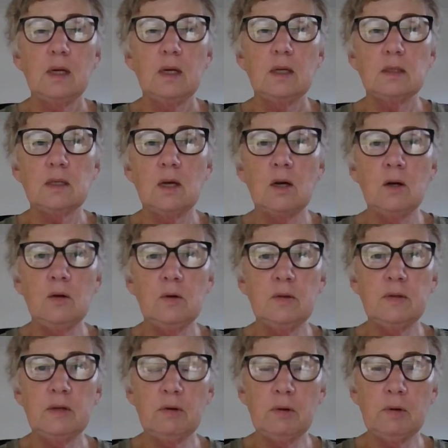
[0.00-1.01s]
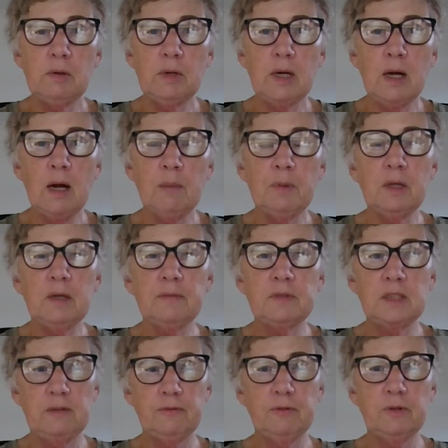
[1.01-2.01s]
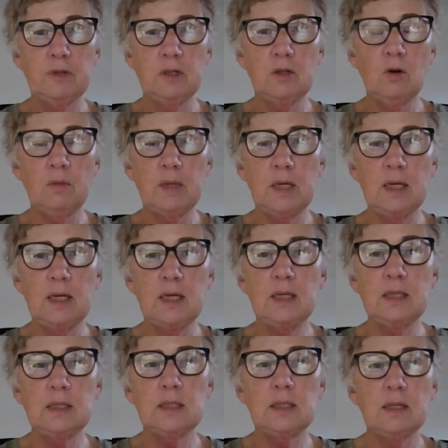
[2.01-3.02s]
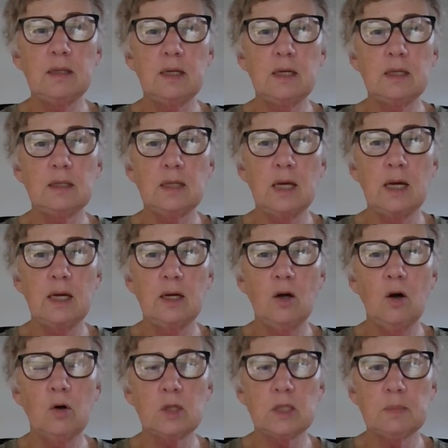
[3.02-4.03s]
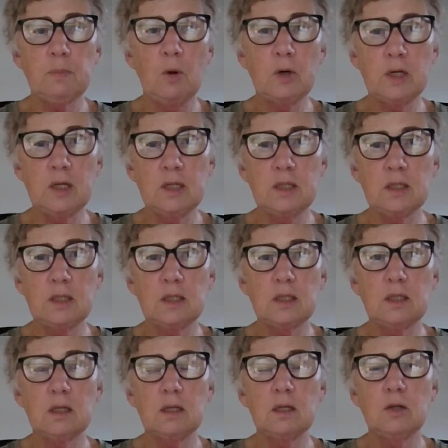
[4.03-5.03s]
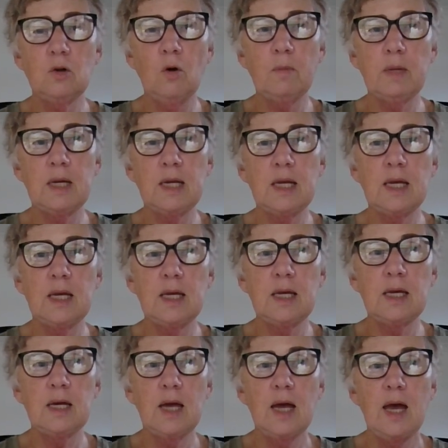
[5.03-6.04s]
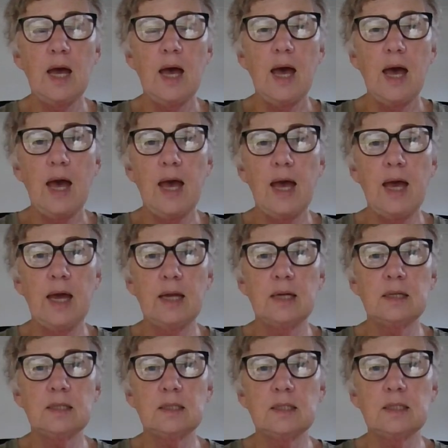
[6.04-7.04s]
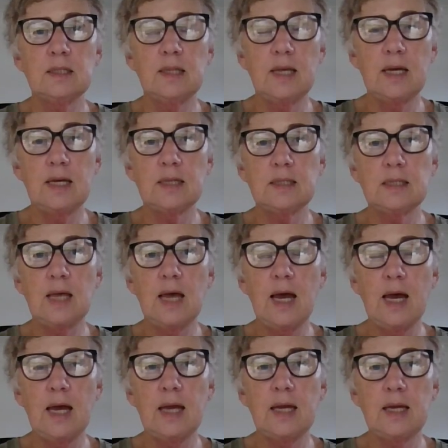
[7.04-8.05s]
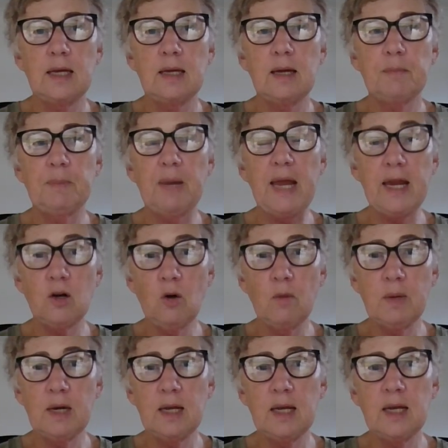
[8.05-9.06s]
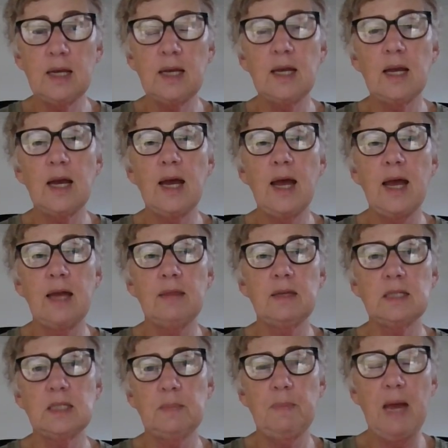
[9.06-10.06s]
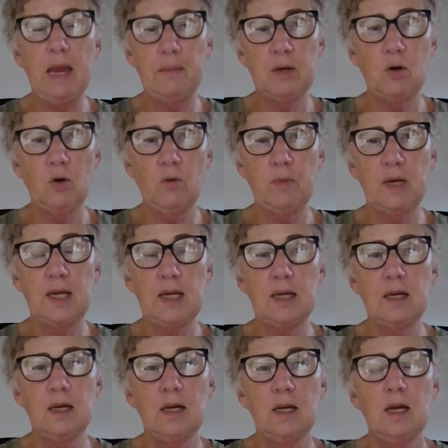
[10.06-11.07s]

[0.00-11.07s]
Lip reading: So there are a couple of different nominees. There's a correspondence nominee, and there's a plan nominee, and there's a payment nominee.